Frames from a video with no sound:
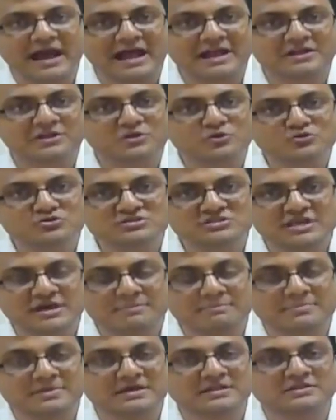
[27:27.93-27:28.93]
and use
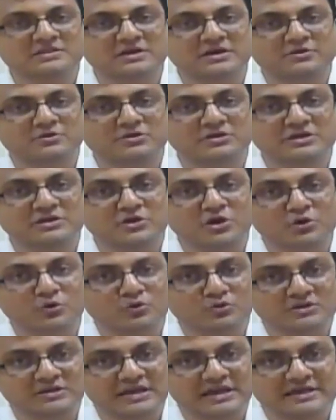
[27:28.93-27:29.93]
them in, their, in your
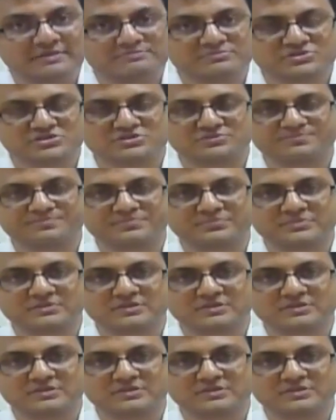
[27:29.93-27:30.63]
own games.